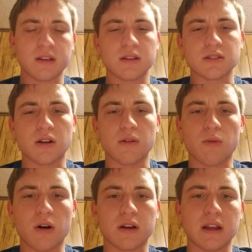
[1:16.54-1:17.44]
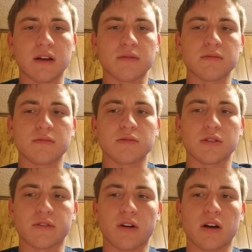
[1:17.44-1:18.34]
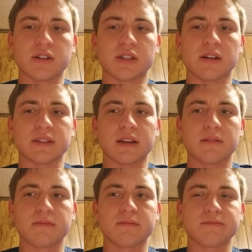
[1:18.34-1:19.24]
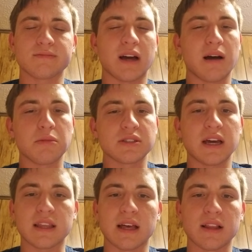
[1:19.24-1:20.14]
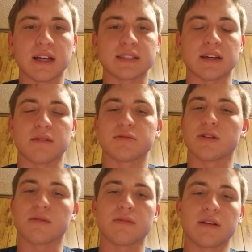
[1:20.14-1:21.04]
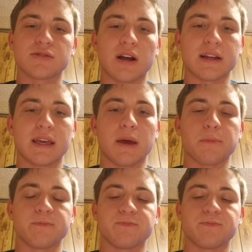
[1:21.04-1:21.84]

started walking out to the garage, and I was like, nah, I almost had it that last time, so I'll try it again.